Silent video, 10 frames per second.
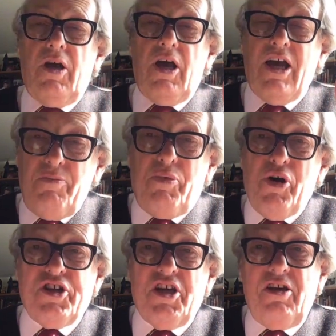
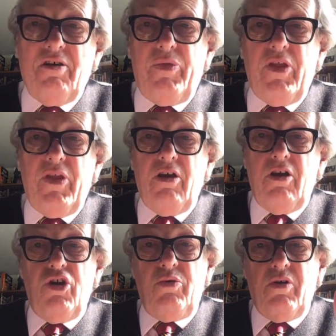Anybody
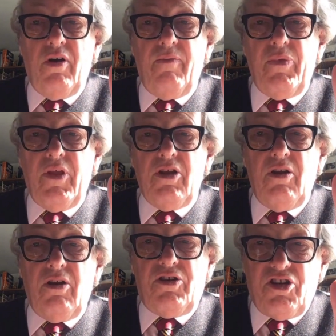who
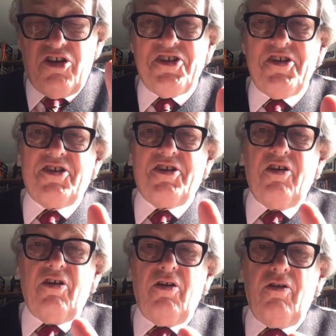doesn't
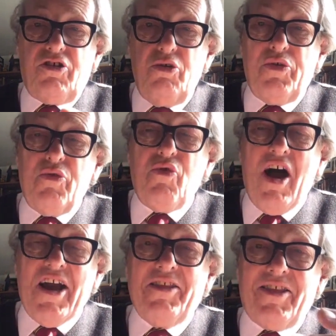do the
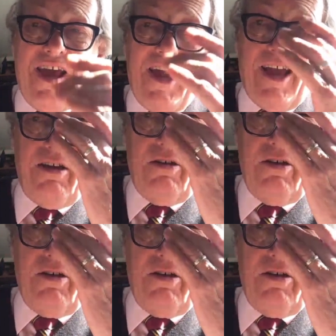right thing,